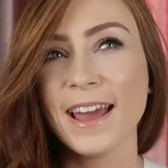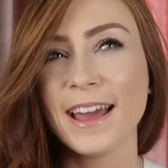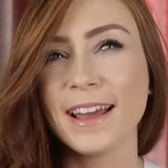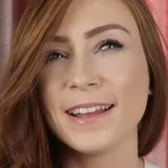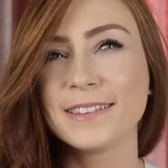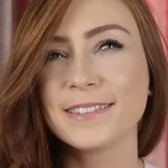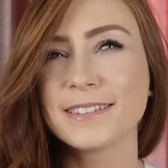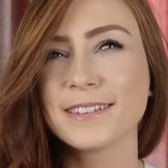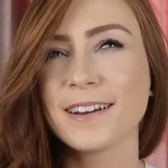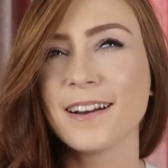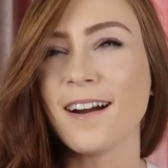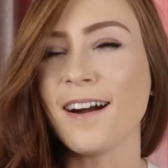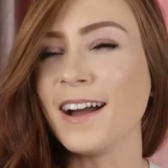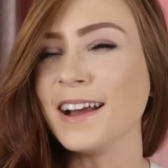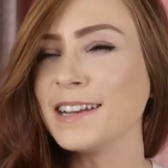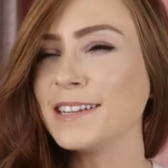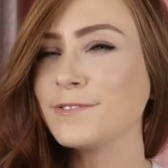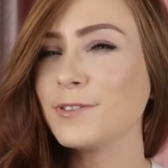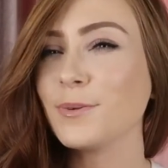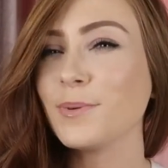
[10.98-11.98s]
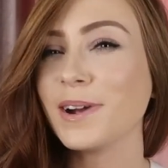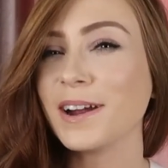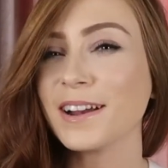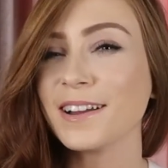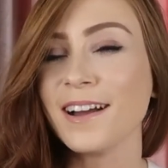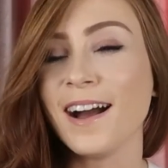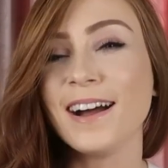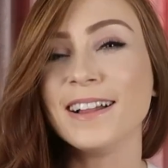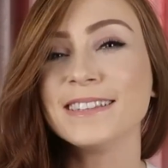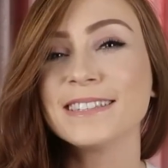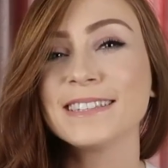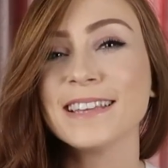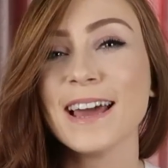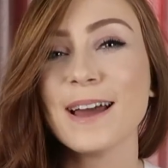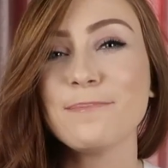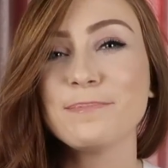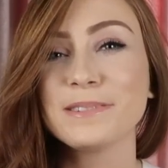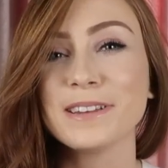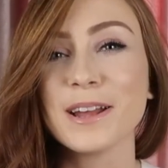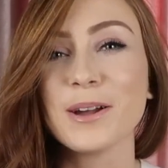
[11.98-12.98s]
It's kind of a weird
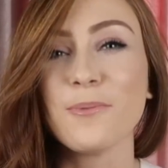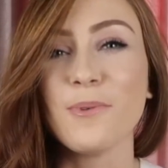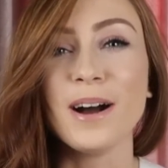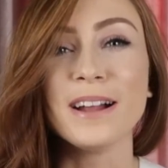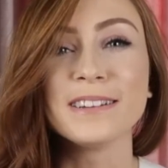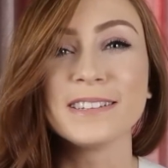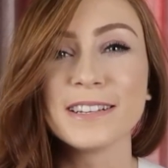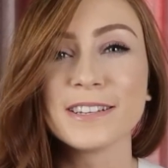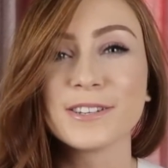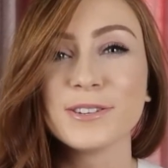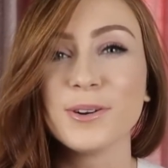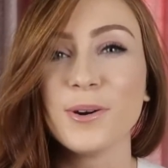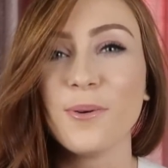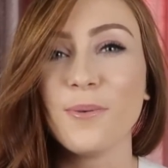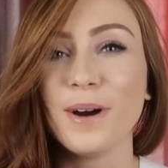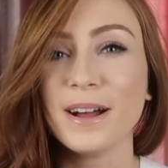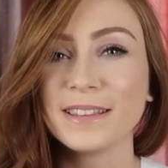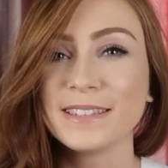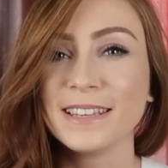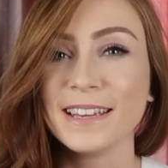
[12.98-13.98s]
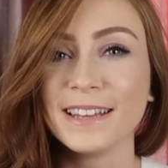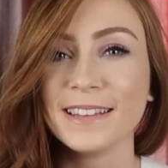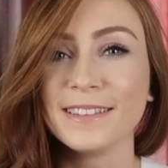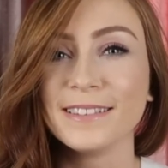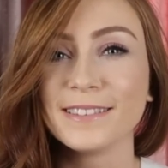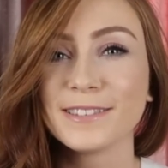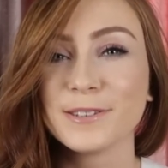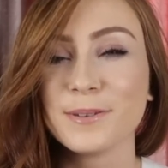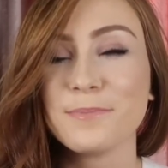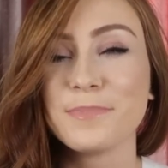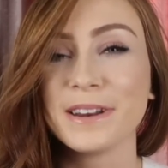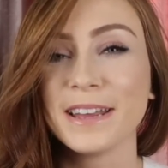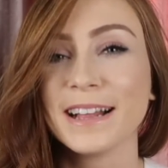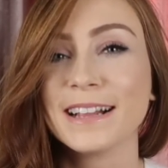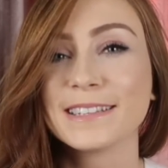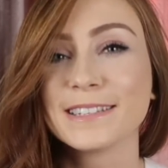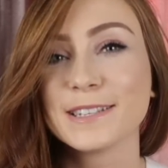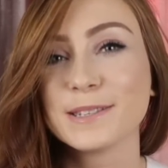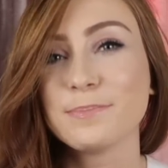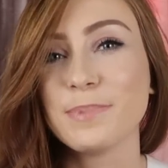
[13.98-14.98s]
concept, like wanting to know what's in somebody
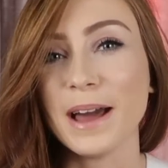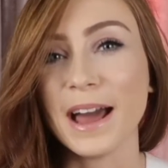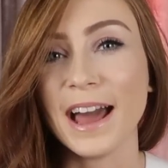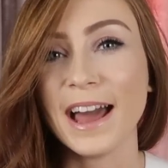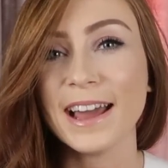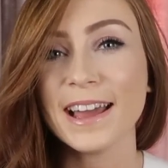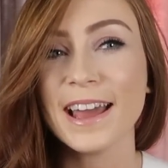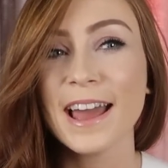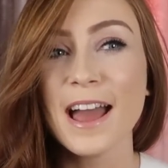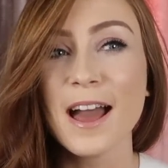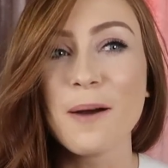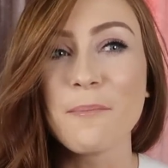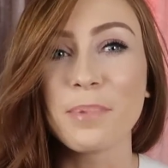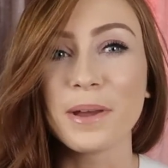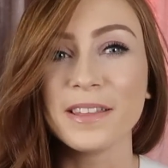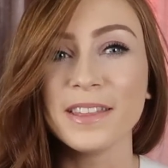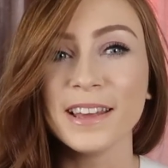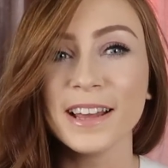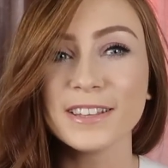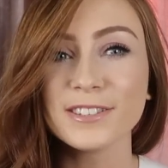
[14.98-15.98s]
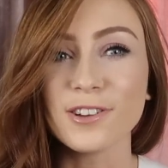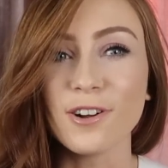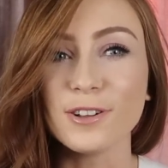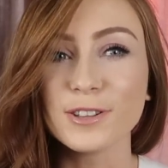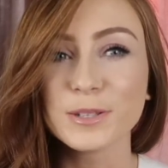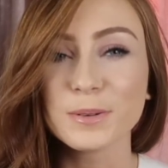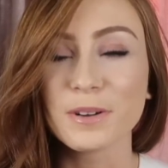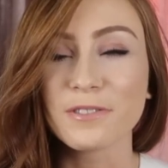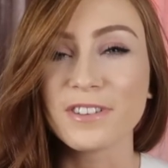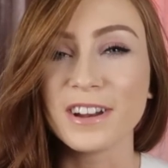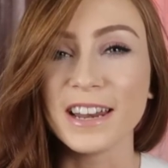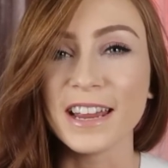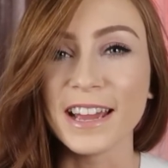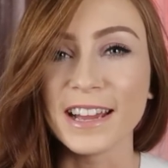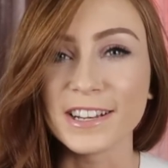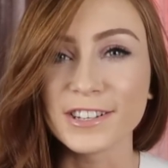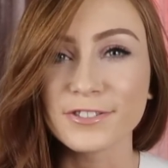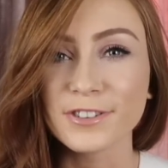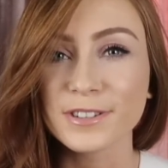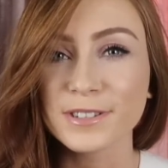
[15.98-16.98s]
else's bag, but I think it's also a really
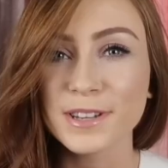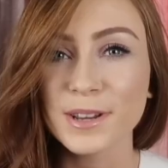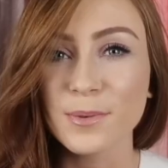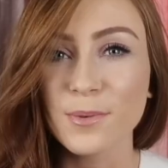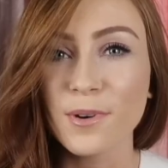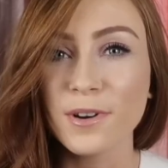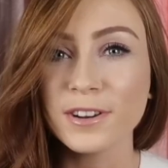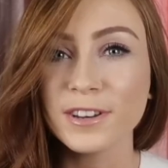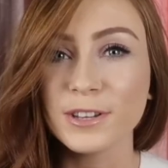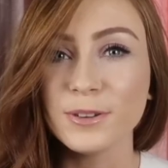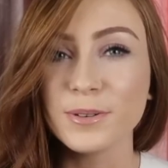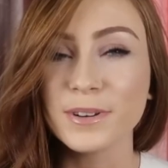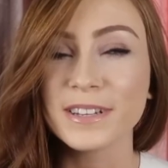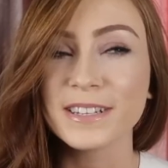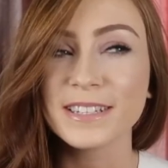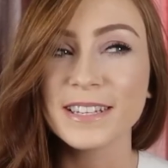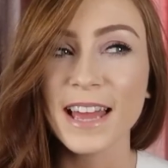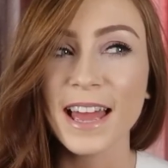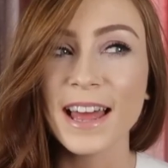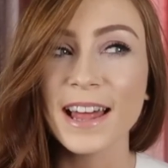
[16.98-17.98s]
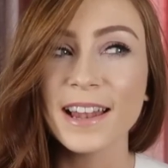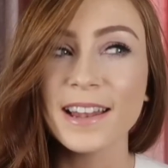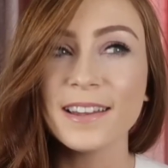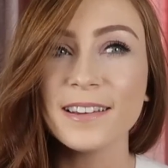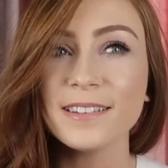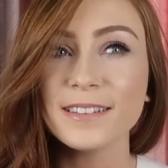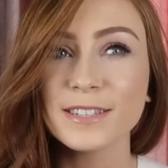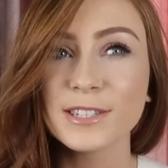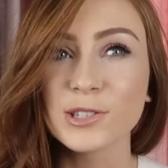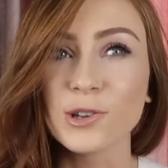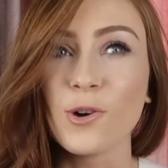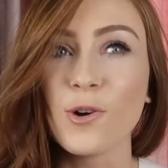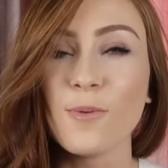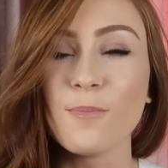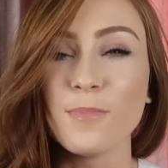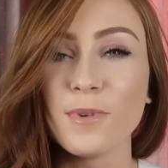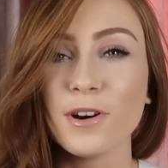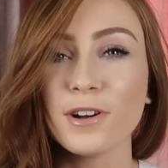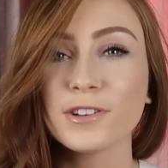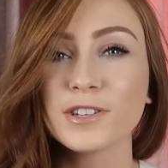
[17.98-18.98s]
interesting one. You can tell so
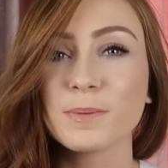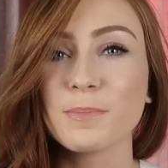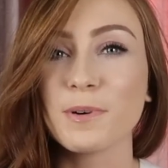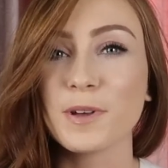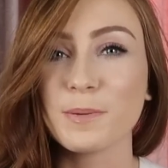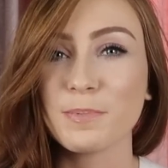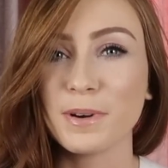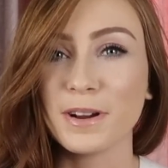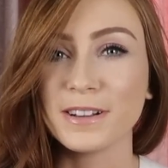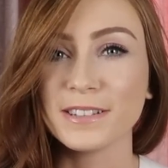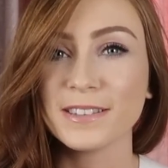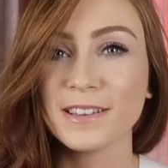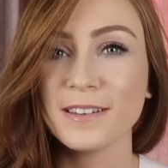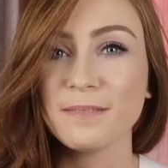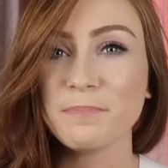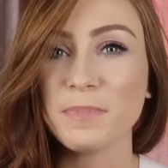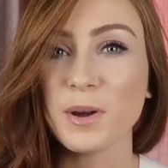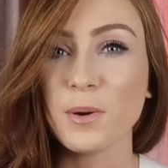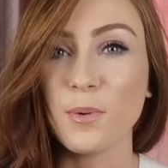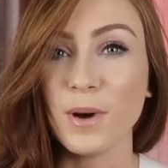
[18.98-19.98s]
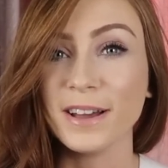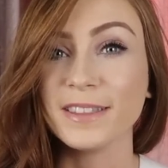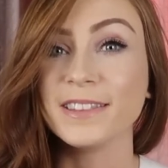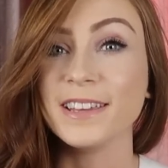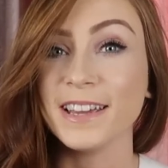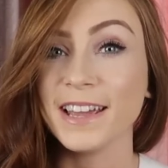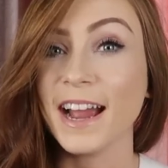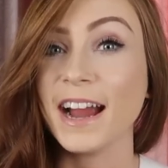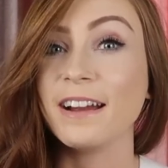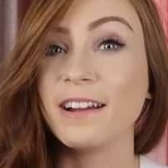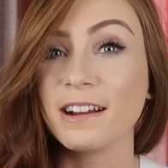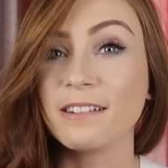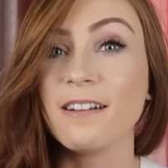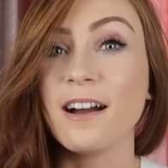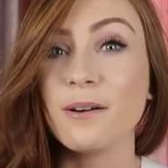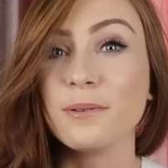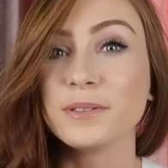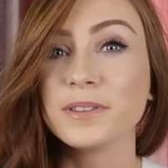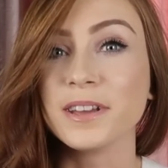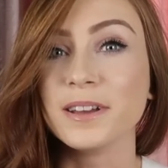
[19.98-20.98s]
much about a person by what they carry
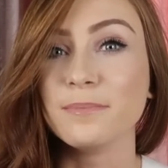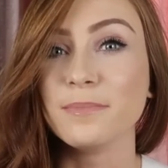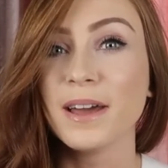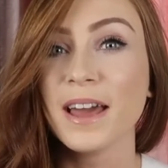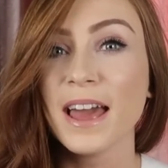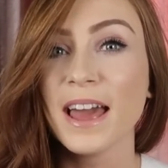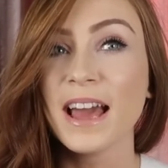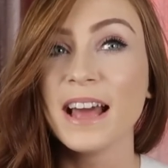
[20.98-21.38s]
around with them.